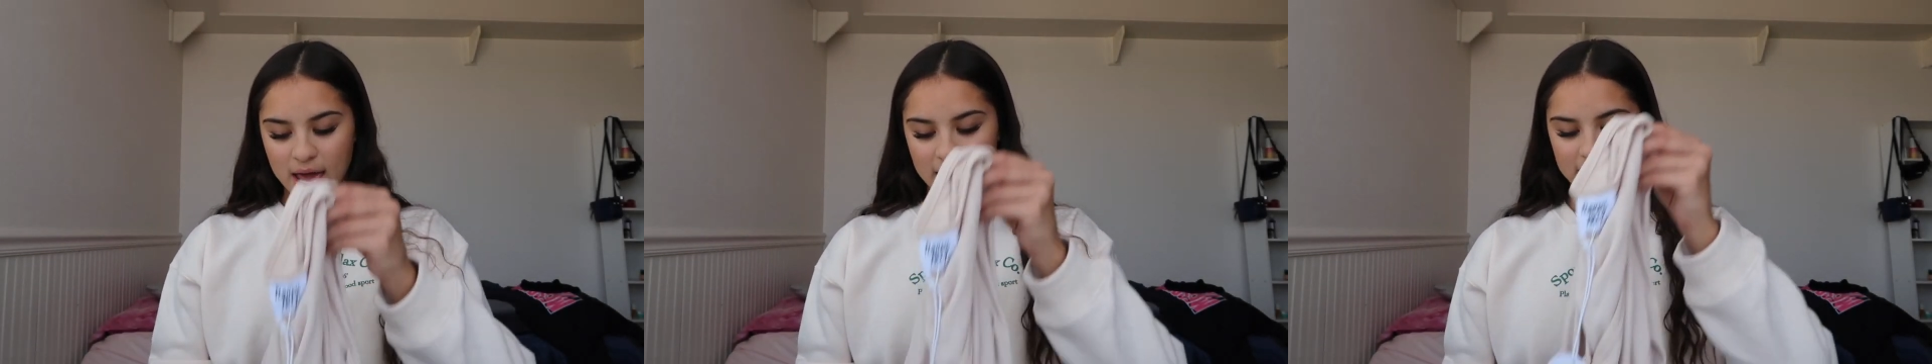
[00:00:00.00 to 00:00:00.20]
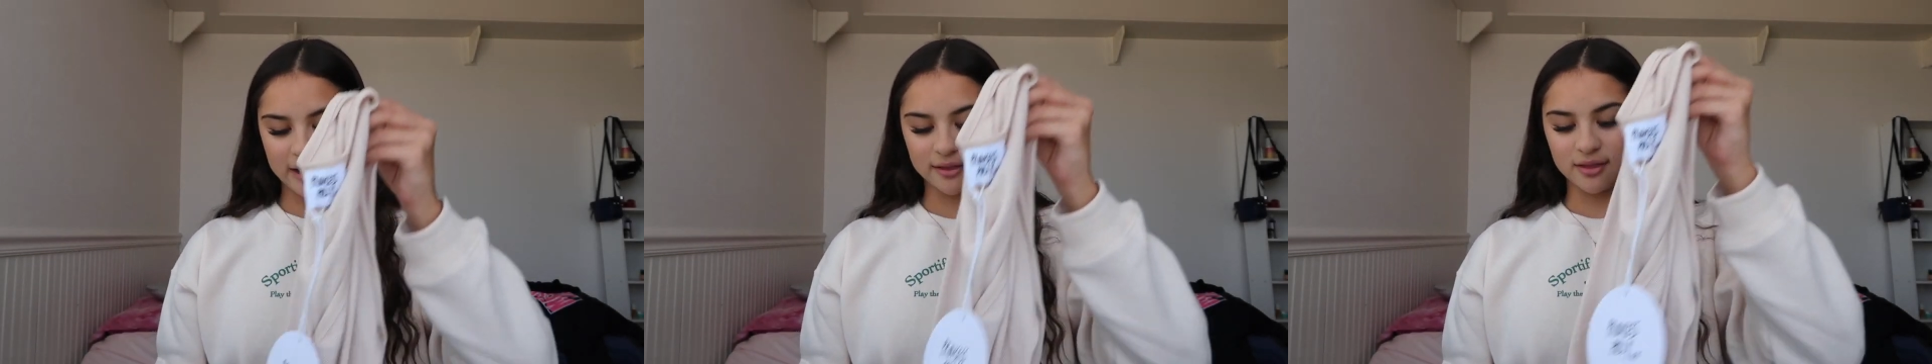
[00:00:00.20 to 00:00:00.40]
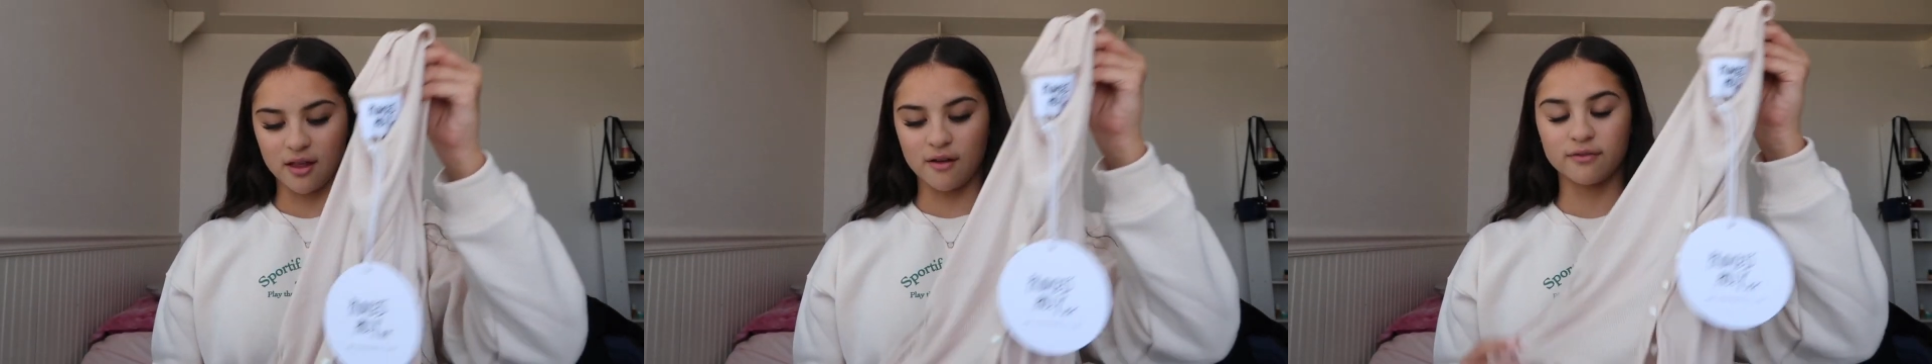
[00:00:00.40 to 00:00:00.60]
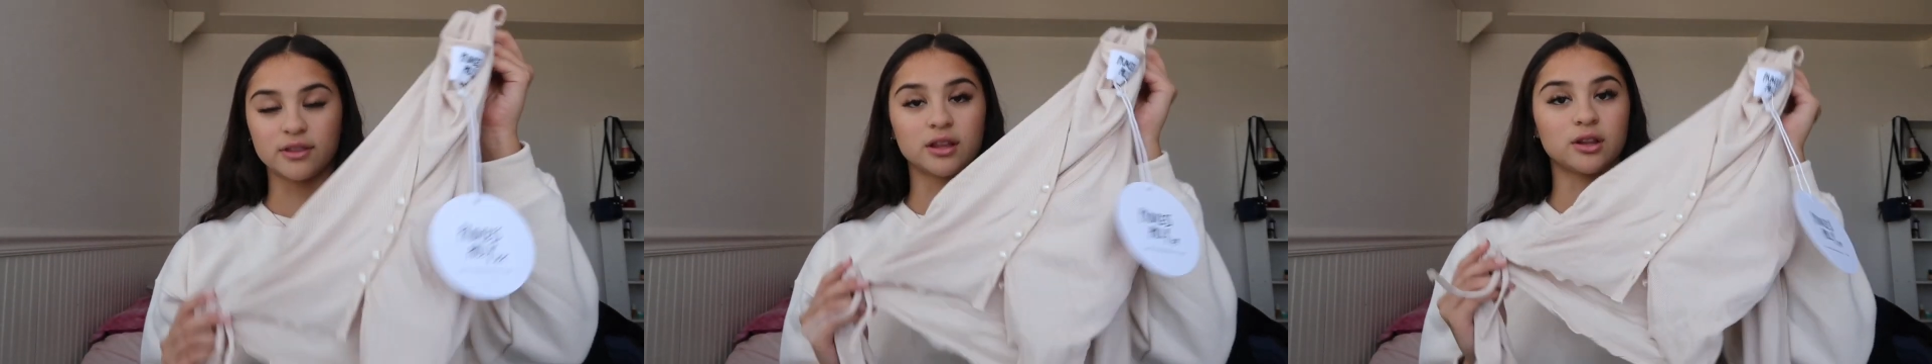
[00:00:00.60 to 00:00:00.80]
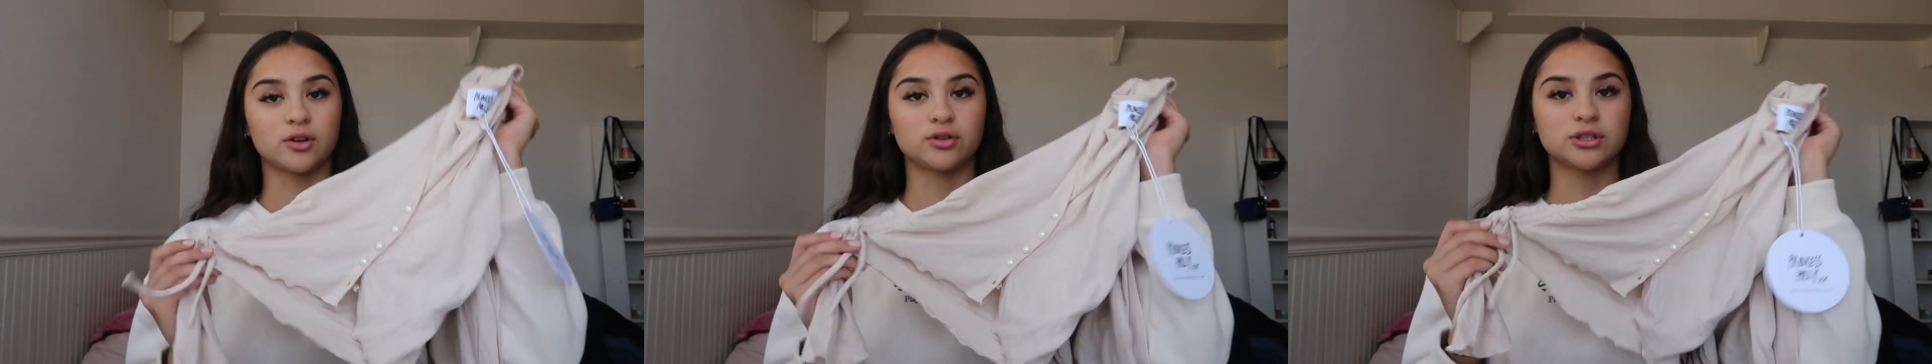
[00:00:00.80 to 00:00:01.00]
and I love
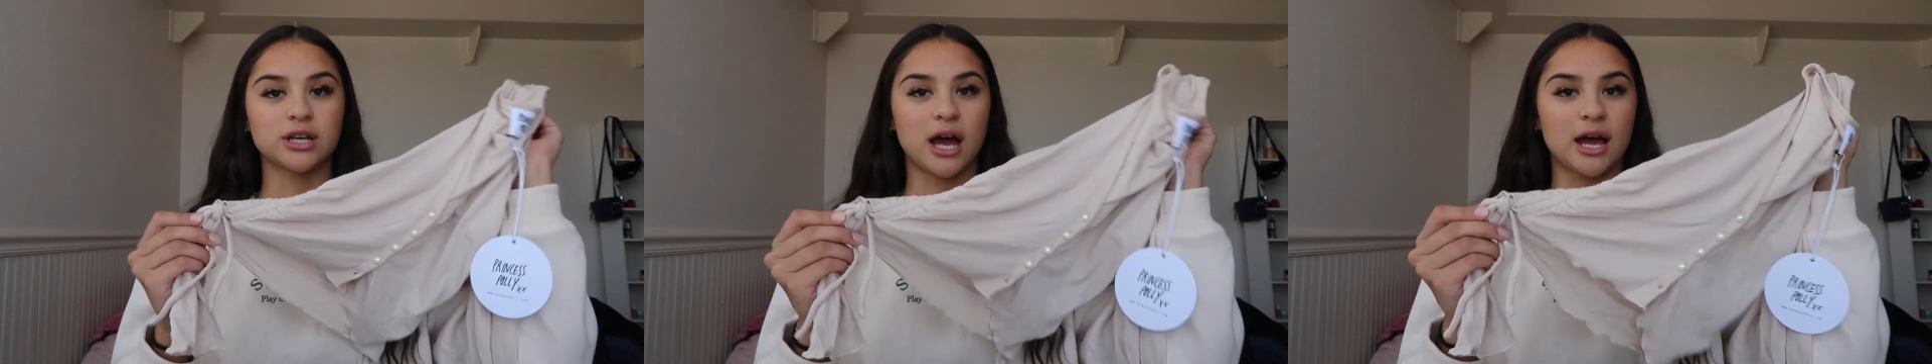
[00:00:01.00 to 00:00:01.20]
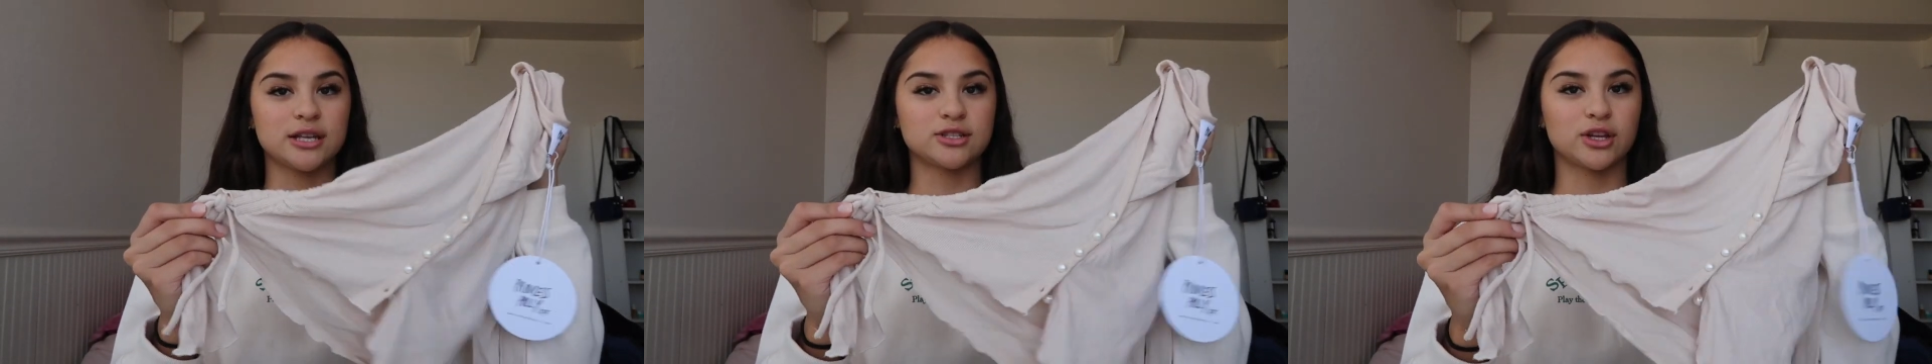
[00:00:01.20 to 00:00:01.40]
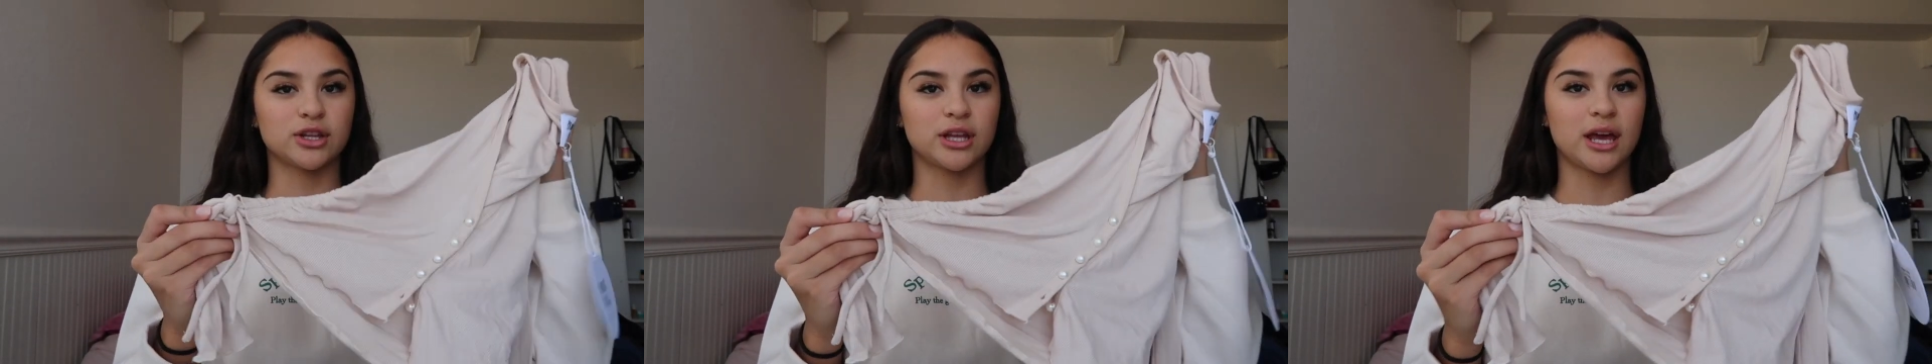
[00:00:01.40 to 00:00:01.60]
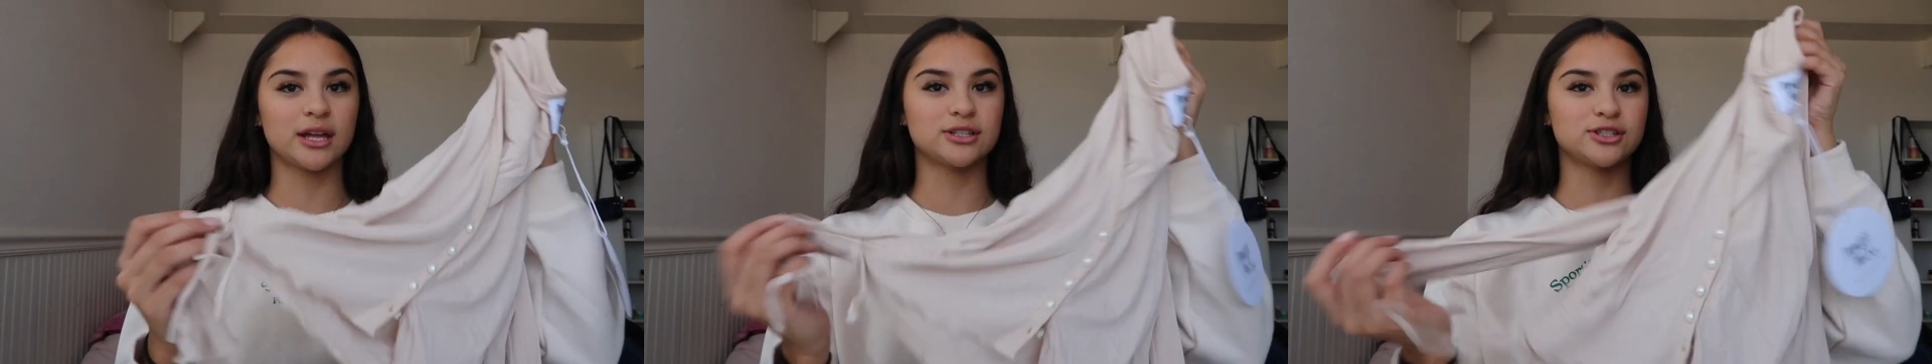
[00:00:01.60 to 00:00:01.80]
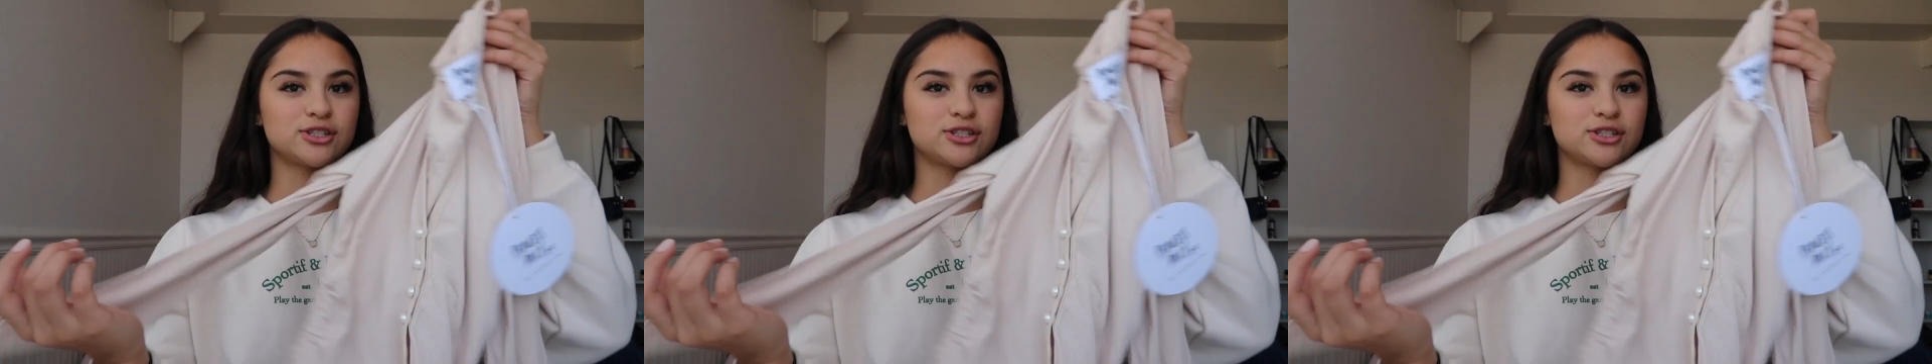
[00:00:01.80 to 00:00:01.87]
the little ties on the end.